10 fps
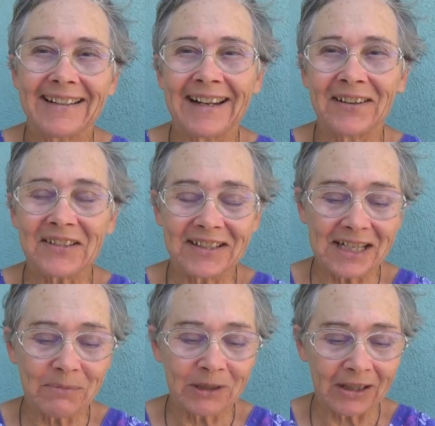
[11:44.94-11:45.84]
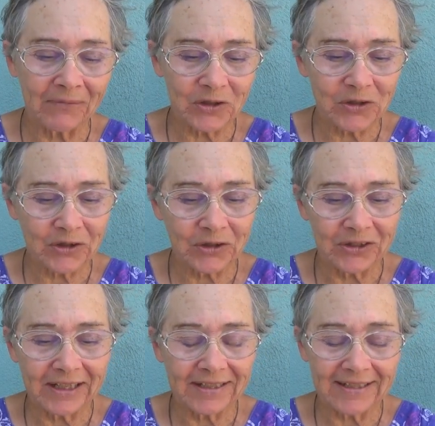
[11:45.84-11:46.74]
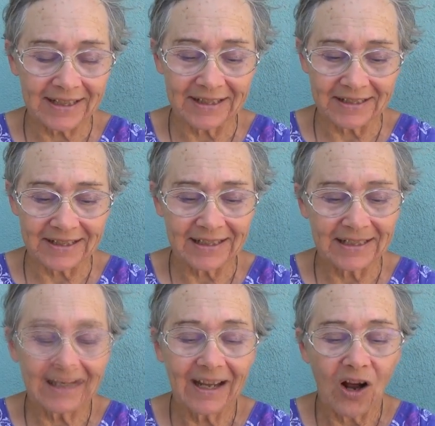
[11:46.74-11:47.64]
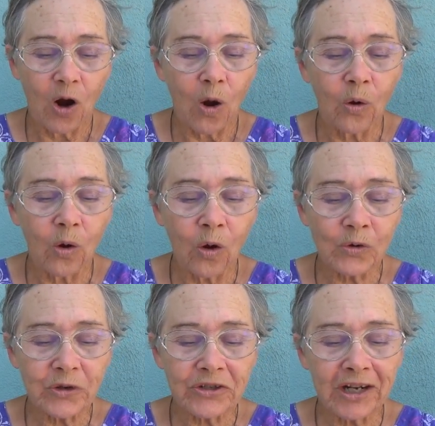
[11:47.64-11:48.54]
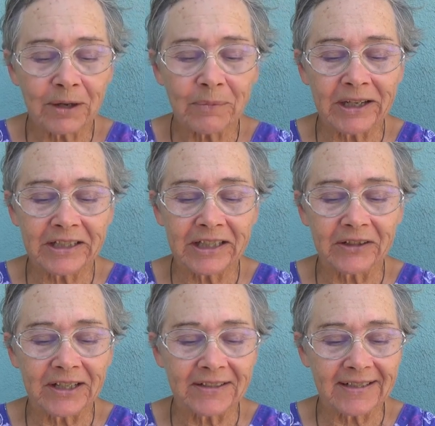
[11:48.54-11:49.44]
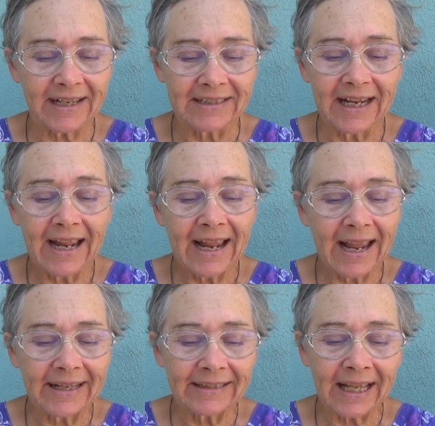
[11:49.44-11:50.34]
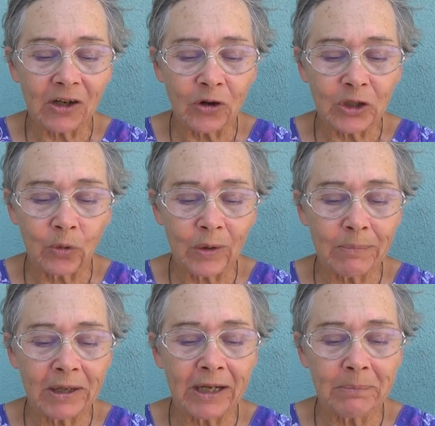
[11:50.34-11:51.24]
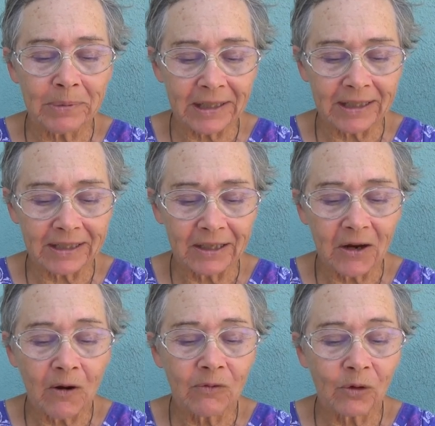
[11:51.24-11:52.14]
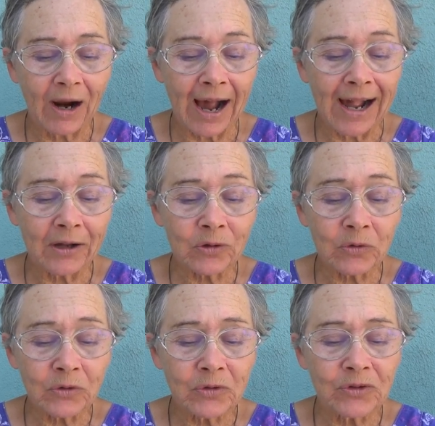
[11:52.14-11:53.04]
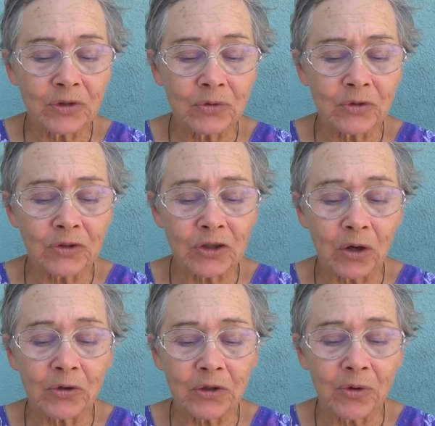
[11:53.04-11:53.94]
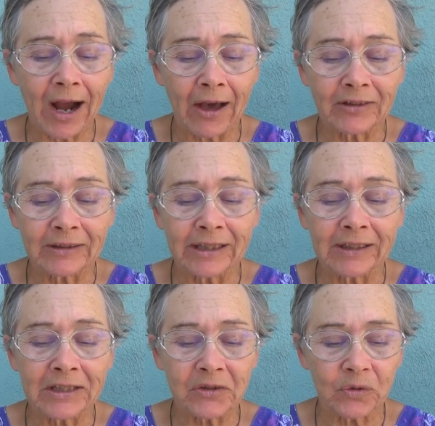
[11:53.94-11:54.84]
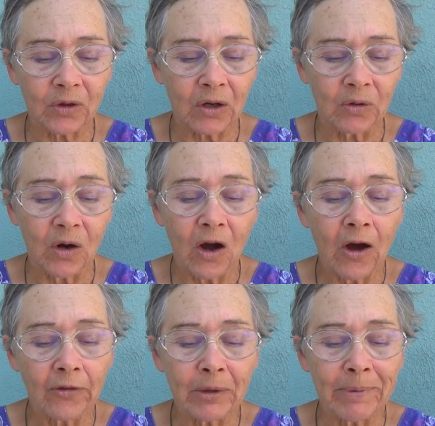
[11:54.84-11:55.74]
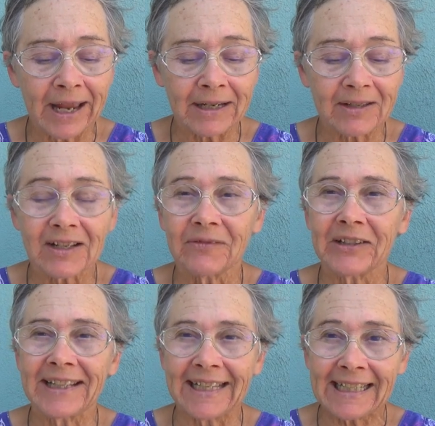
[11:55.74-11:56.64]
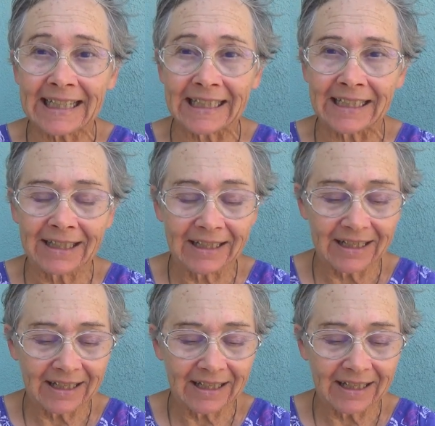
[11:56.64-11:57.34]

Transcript: Now it's the demon lover's turn, he says. Oh, hold your tongue, my dear, he said, and let all your weeping a be, for I'll soon show to you how the lilies grow on the banks of Italy.